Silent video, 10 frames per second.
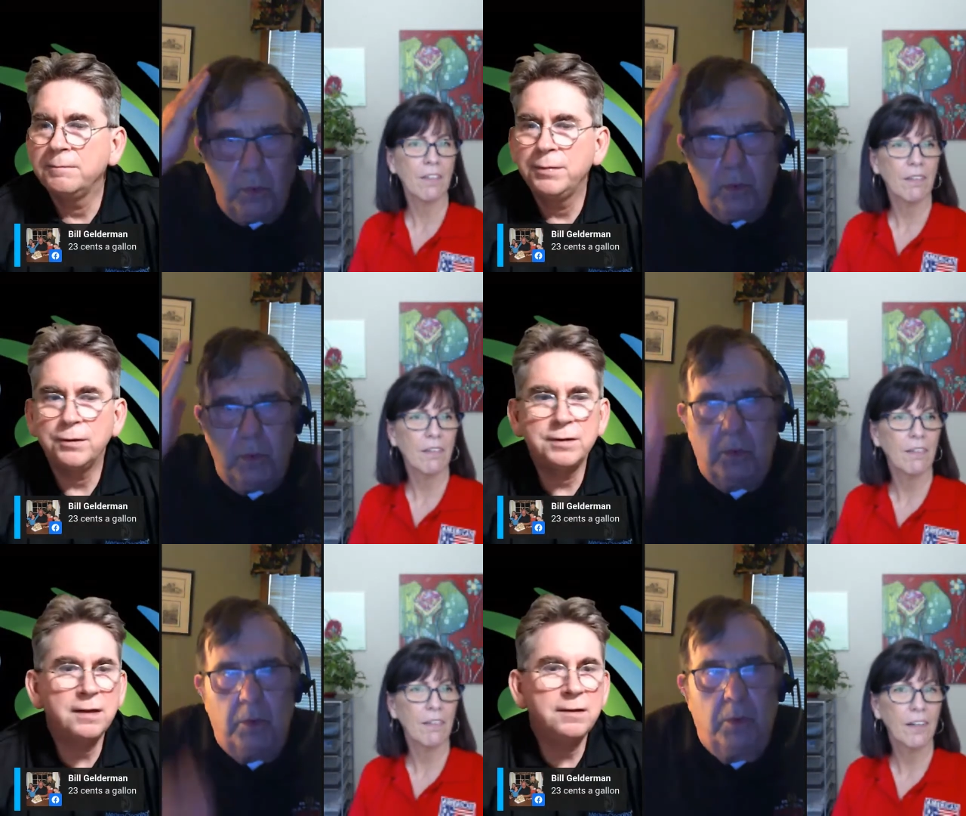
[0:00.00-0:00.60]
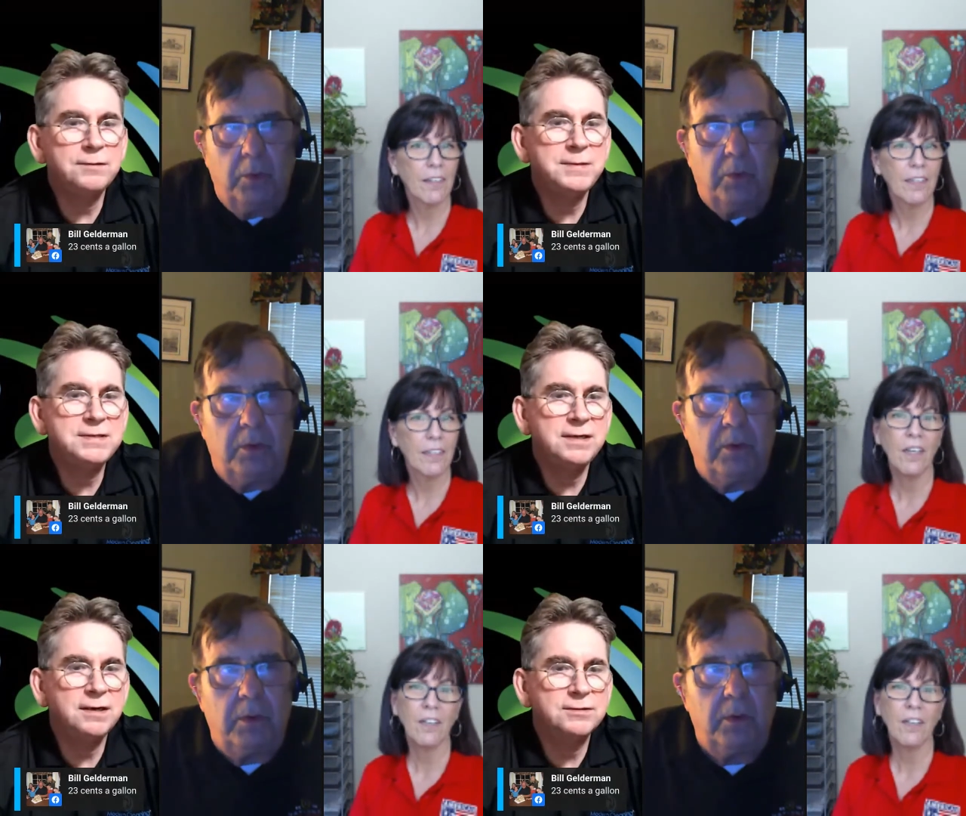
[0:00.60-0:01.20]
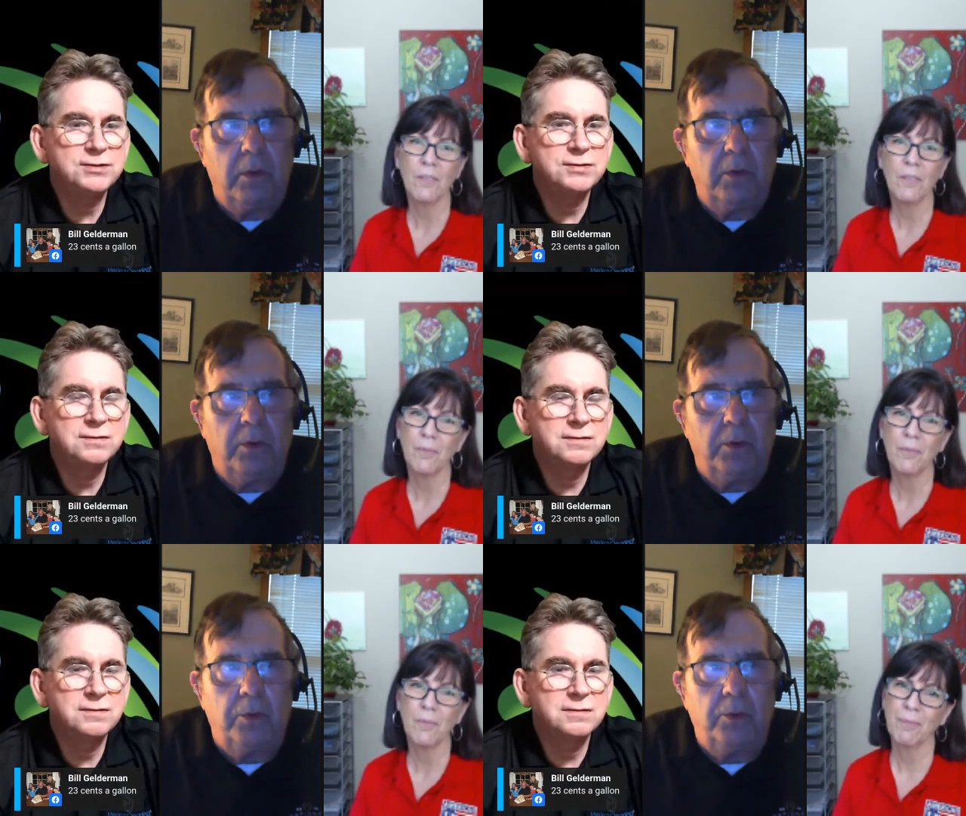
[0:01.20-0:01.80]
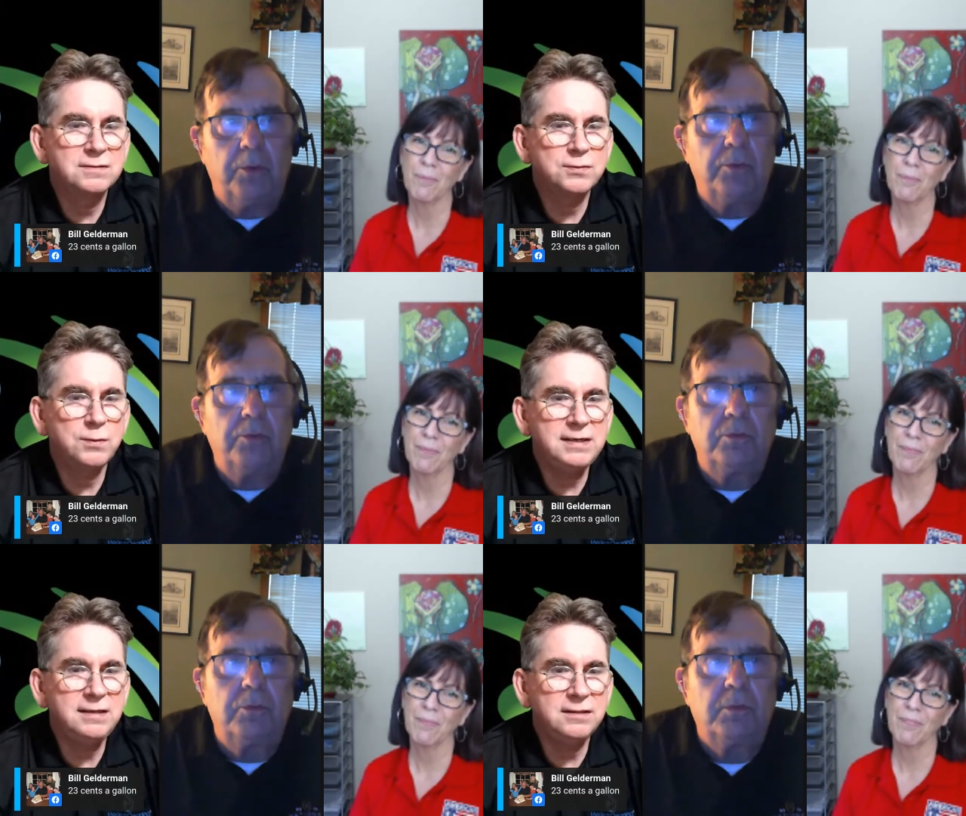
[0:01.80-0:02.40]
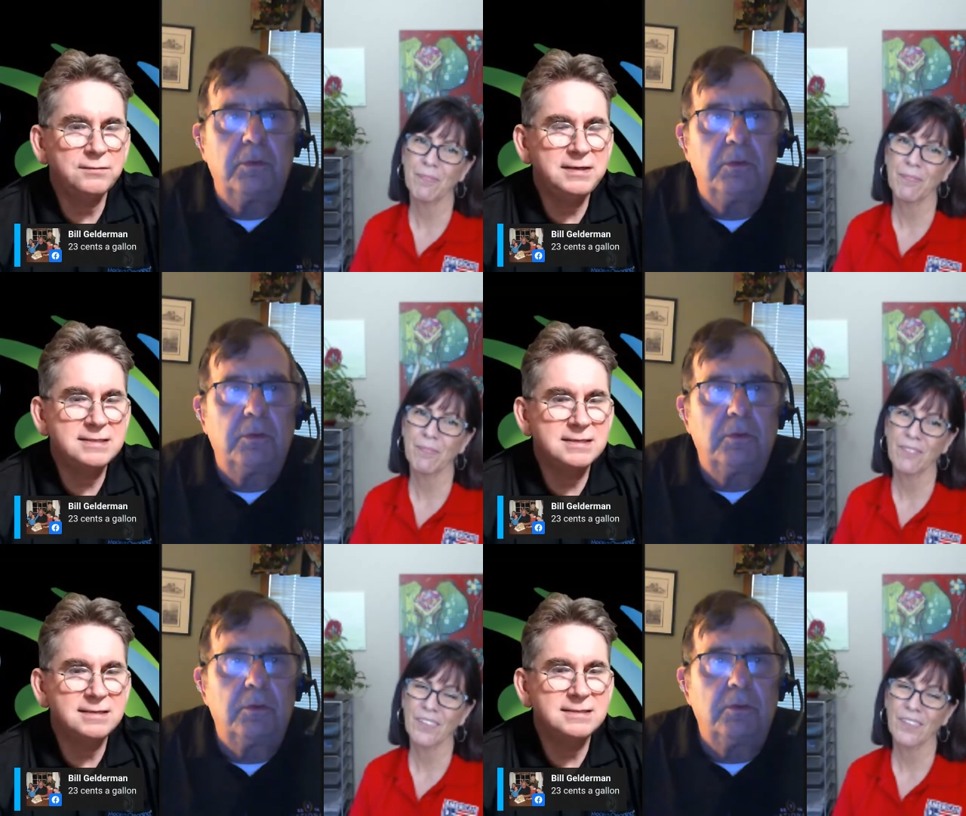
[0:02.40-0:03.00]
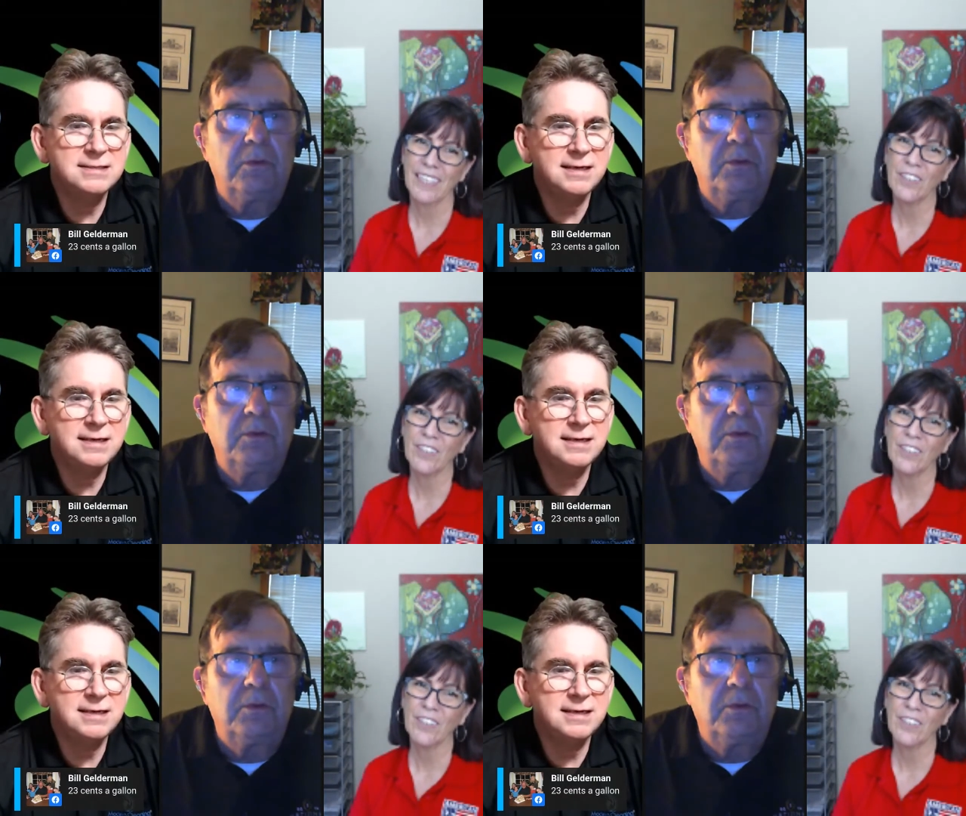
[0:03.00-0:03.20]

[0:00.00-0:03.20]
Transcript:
Speaker 1: Bill Golder was here. Frozen. Twenty-three cents a